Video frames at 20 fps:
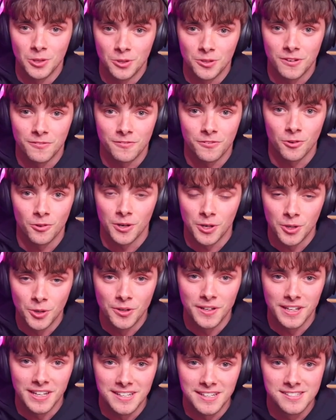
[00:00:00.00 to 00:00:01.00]
you're looking for a
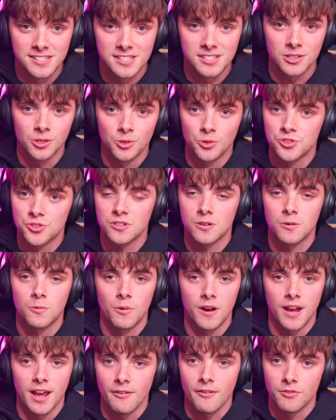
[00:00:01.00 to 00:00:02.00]
good, easy solution
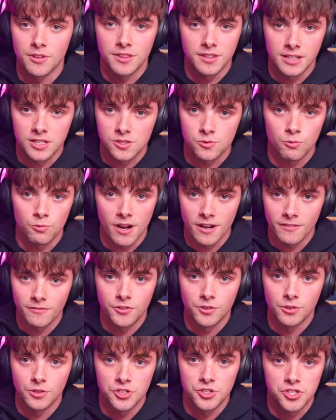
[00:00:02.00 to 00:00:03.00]
where everything is ready
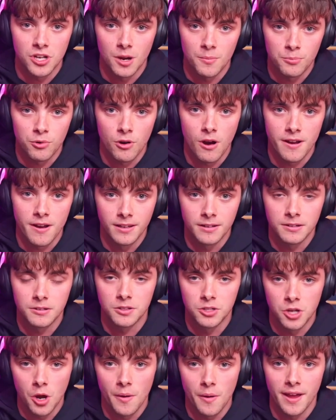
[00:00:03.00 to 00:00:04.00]
for you to jump right
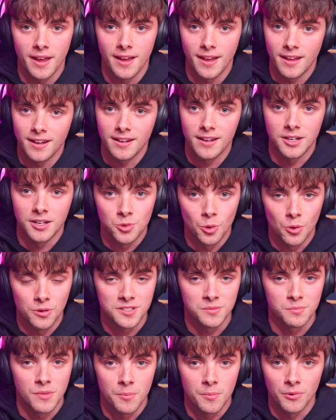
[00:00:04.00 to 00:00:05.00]
in, go ahead and
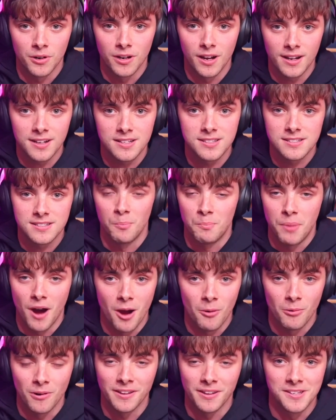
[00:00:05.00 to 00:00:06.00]
talk to MemryX, buy
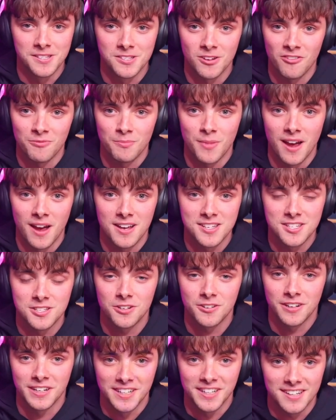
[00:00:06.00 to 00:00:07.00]
one of these off
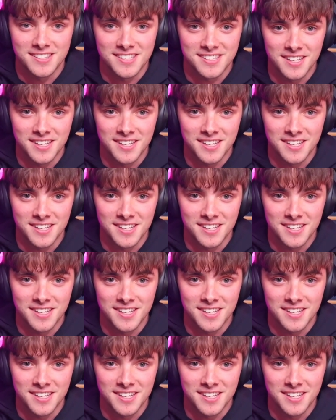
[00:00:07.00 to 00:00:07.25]
Mouser and get